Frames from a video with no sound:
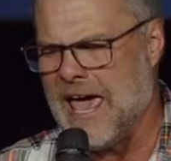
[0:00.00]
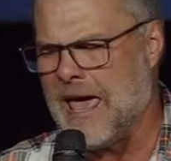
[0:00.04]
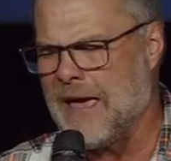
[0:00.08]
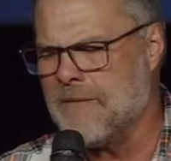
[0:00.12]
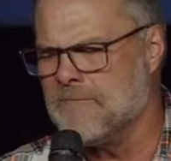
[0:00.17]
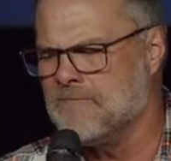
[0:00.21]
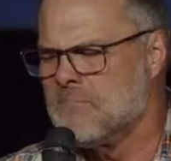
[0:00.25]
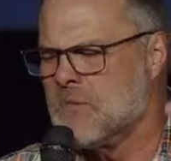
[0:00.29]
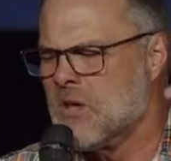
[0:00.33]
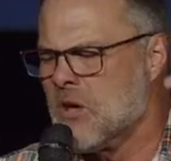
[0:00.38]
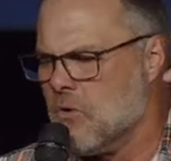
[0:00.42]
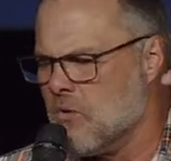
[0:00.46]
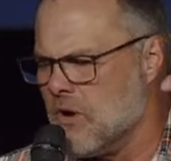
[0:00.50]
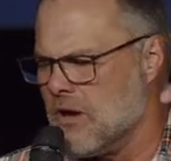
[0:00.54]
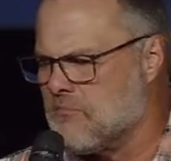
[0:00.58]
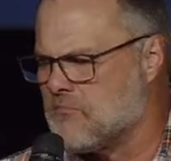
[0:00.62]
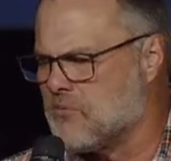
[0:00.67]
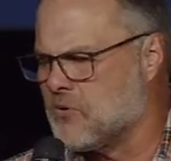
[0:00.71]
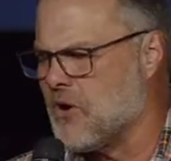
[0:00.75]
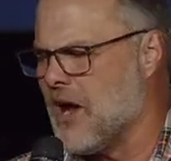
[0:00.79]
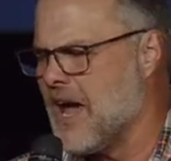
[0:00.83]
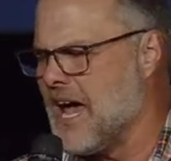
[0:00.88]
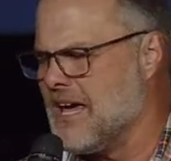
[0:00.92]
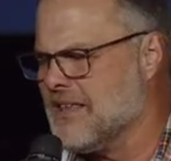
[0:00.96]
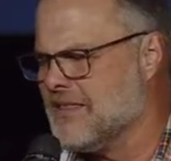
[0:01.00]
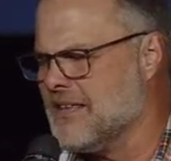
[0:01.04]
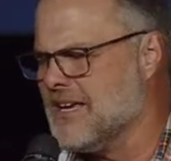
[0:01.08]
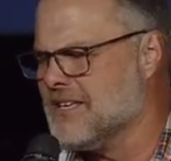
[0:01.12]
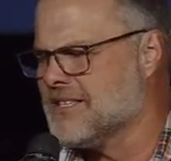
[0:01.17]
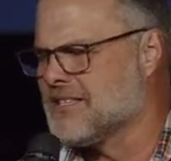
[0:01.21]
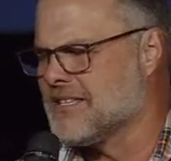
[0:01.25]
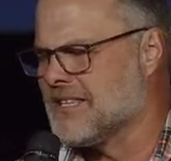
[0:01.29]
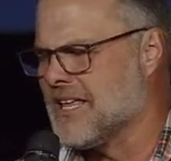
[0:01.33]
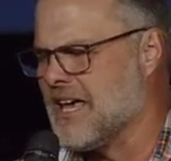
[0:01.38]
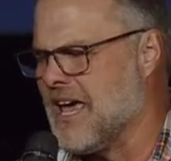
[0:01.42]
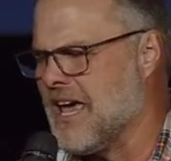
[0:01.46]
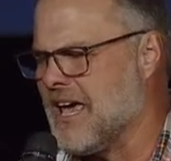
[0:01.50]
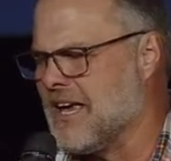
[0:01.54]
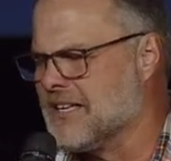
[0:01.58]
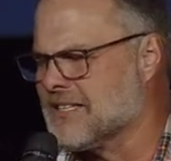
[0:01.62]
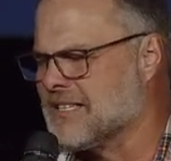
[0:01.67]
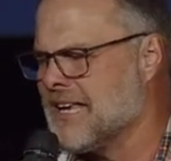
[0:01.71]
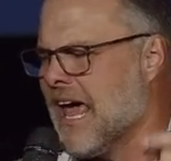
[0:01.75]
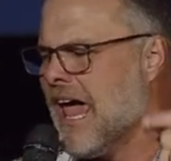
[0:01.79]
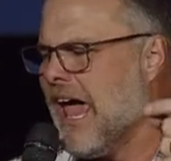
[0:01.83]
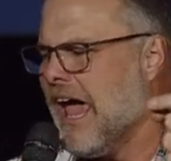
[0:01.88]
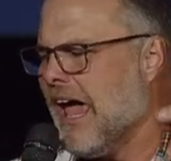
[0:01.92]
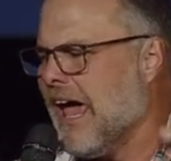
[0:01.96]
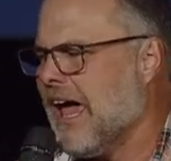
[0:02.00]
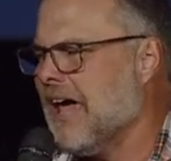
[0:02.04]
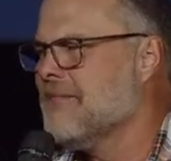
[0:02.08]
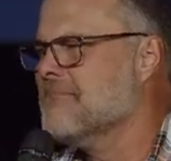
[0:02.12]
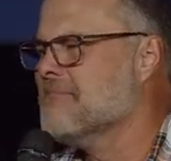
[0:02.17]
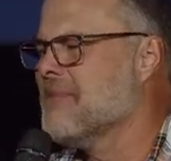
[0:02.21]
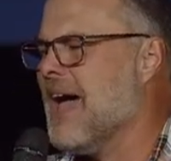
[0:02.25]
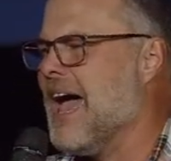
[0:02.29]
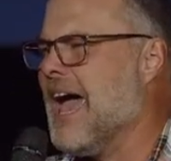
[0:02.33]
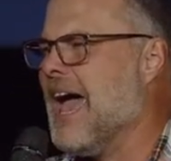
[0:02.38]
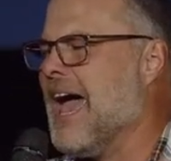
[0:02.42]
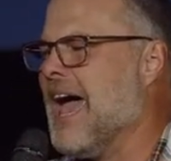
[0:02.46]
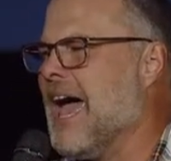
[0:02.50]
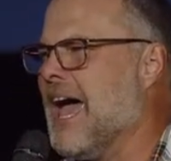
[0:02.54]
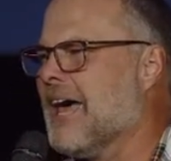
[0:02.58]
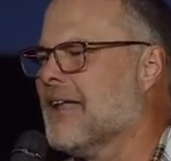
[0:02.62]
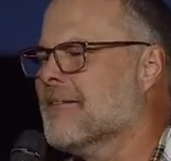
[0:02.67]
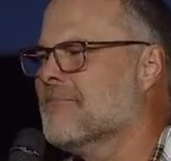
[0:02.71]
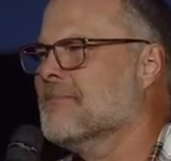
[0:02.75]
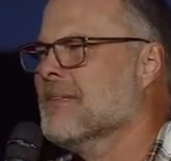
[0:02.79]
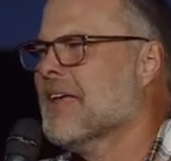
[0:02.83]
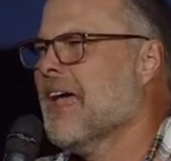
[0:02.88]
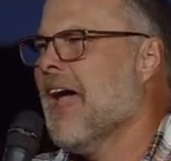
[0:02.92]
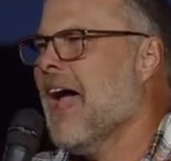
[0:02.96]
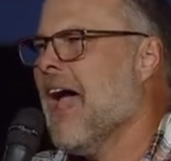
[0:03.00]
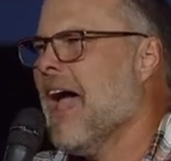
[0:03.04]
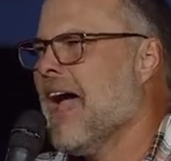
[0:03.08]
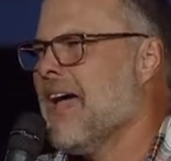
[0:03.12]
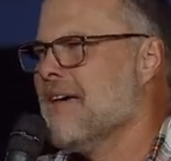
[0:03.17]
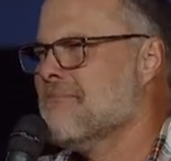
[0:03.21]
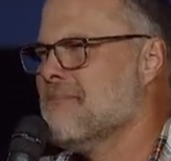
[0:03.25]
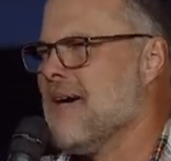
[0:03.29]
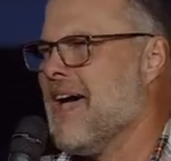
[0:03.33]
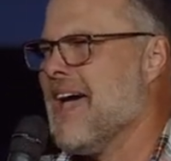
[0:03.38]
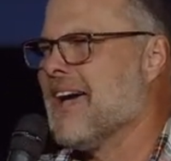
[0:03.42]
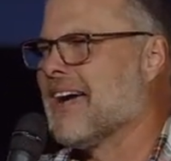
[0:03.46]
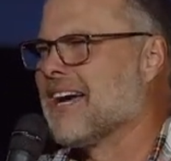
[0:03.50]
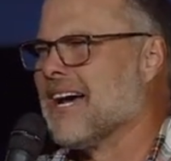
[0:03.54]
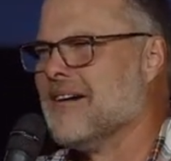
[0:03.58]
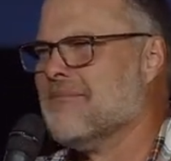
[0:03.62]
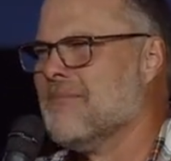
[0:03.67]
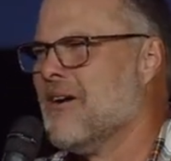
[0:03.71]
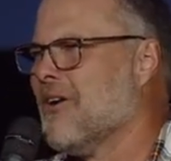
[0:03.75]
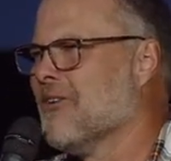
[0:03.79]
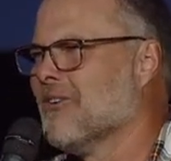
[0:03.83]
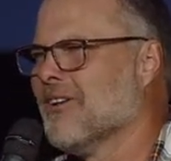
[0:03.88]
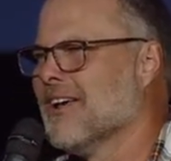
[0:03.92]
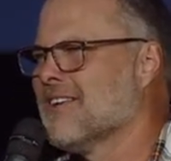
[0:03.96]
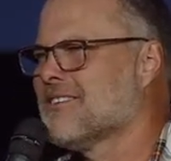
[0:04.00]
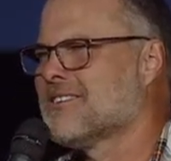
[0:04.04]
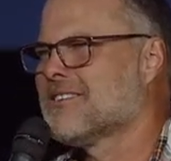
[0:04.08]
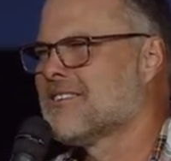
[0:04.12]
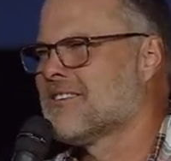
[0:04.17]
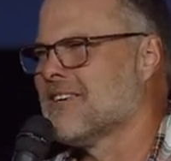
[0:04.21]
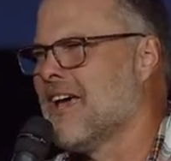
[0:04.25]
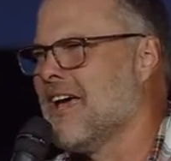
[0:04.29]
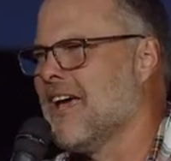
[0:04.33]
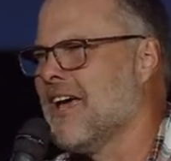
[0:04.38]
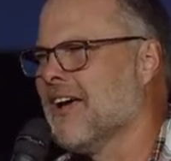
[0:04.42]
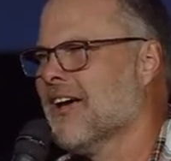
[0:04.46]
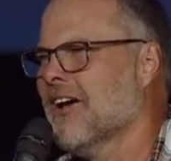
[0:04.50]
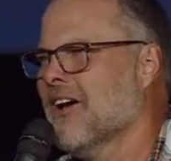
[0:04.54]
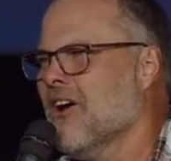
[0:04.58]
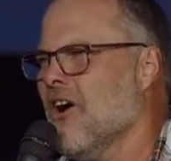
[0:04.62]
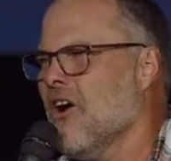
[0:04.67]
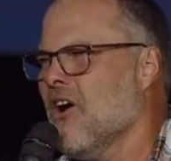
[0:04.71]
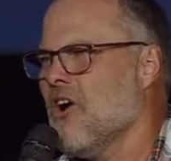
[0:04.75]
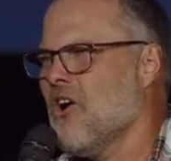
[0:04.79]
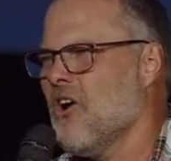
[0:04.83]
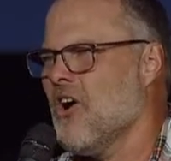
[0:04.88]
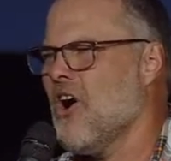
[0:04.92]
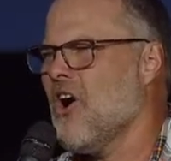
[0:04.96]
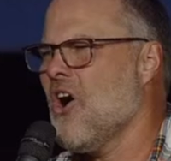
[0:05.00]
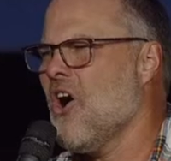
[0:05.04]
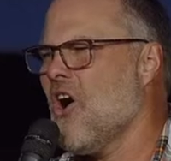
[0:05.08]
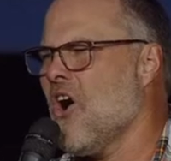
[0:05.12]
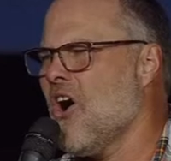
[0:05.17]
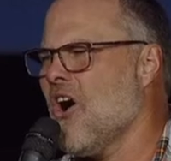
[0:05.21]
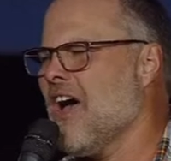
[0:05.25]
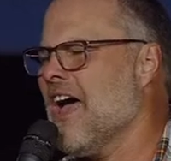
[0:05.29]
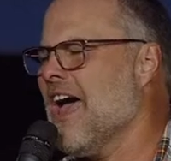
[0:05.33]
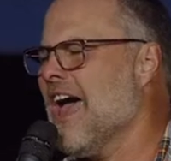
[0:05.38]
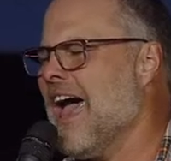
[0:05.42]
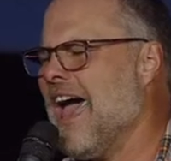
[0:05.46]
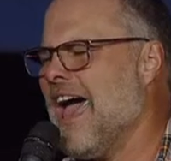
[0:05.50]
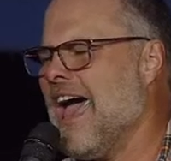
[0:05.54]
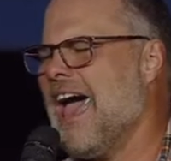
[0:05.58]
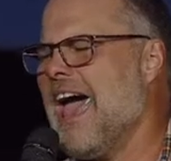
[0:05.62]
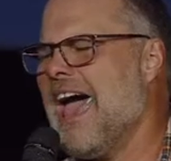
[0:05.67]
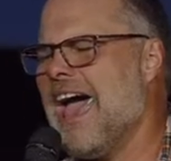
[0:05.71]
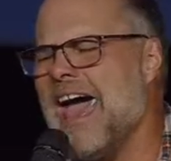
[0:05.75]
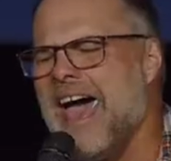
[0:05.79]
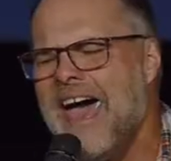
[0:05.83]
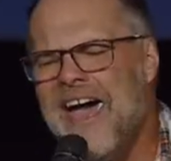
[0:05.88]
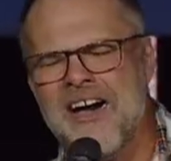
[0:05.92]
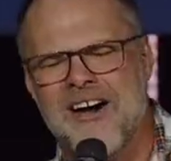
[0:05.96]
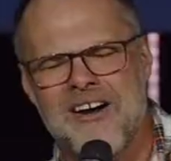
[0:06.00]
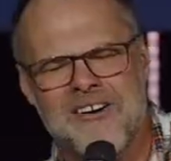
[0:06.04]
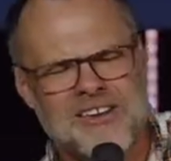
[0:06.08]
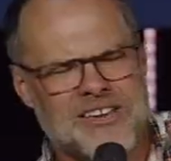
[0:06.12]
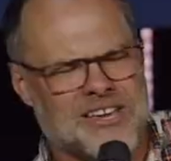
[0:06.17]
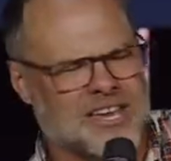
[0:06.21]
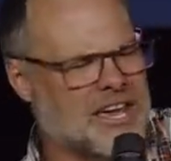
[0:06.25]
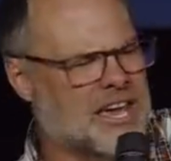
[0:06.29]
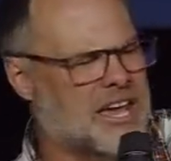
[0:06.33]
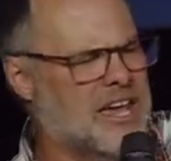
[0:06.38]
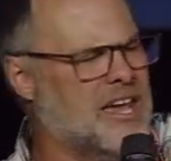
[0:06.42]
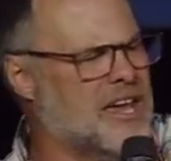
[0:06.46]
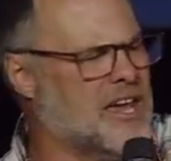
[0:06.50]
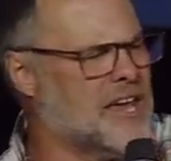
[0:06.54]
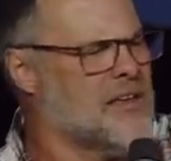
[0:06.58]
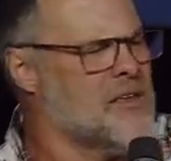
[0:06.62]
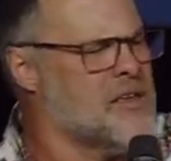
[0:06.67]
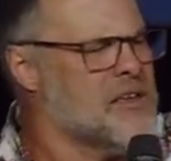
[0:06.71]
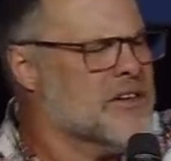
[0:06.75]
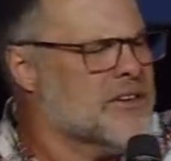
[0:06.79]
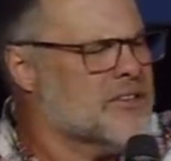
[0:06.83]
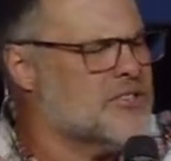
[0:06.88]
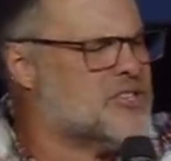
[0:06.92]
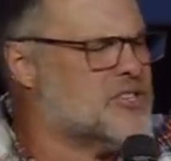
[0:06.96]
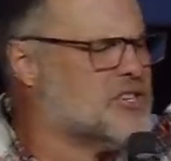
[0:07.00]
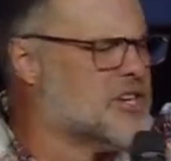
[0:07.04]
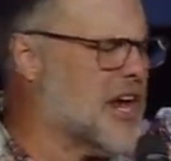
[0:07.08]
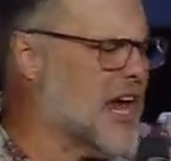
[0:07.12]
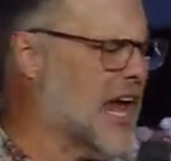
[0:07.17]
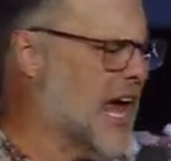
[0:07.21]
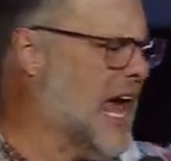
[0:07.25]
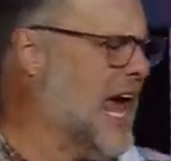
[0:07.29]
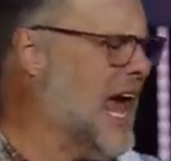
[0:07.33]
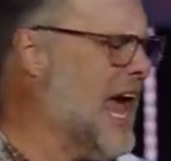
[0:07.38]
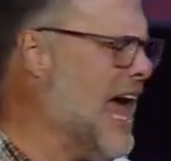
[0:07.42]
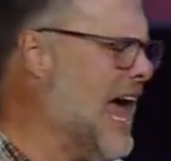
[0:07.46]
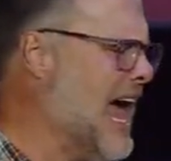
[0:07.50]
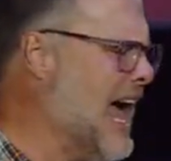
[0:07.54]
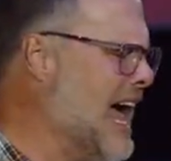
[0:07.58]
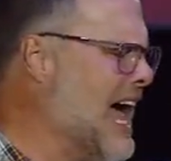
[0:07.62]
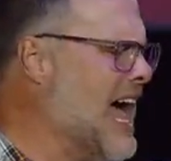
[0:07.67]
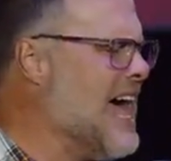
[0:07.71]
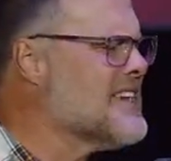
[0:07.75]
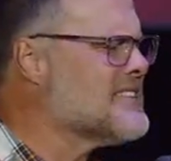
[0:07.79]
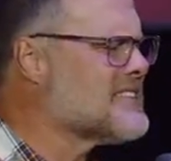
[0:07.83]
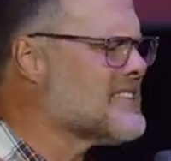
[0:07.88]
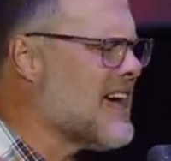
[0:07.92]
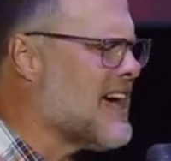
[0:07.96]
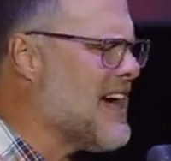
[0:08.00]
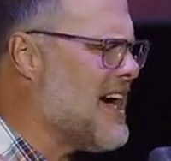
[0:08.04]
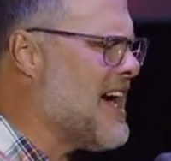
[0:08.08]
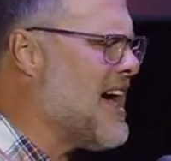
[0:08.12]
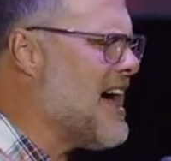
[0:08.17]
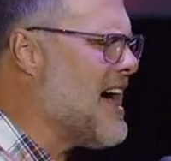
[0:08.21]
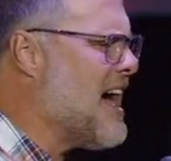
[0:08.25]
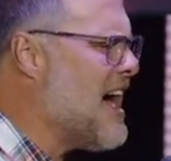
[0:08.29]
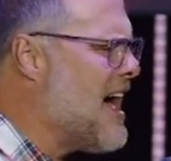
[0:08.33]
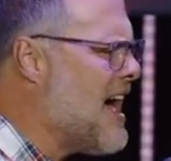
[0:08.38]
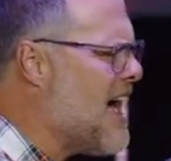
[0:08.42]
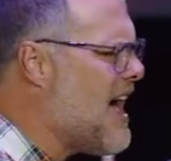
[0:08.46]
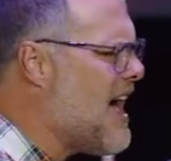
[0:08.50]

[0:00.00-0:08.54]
name, we pray these things. Amen. Amen. Come on, let's sing. Oh, hail King Jesus.